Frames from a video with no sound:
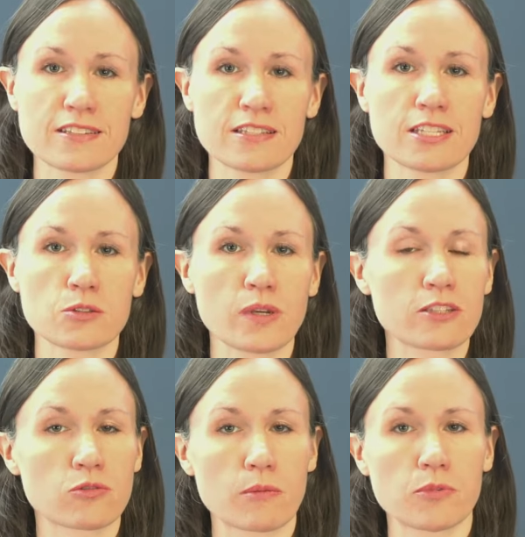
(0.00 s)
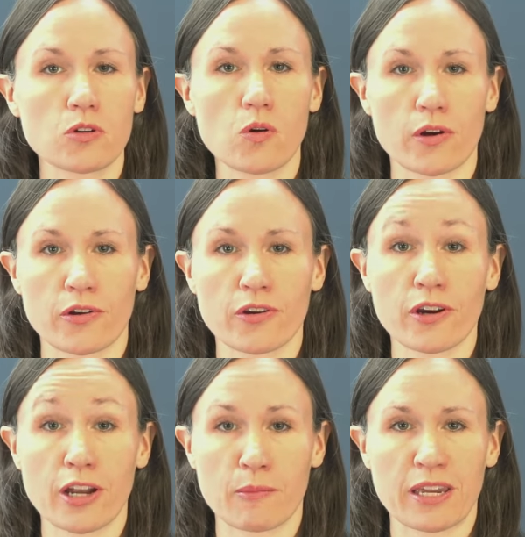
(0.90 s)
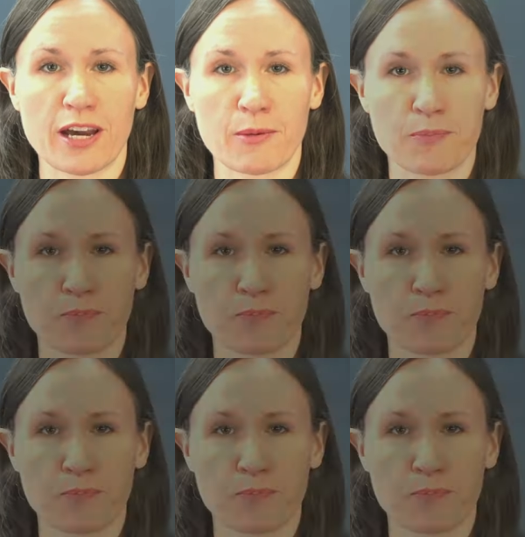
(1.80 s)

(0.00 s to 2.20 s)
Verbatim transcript: in this week's Crypto Corner are coming up.